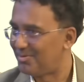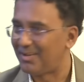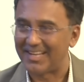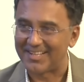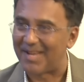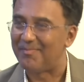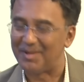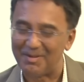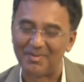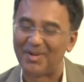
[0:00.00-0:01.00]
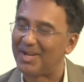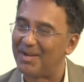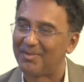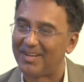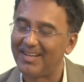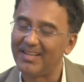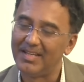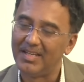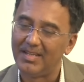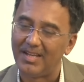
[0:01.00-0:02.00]
great example you brought up right
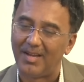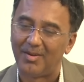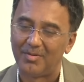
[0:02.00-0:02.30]
now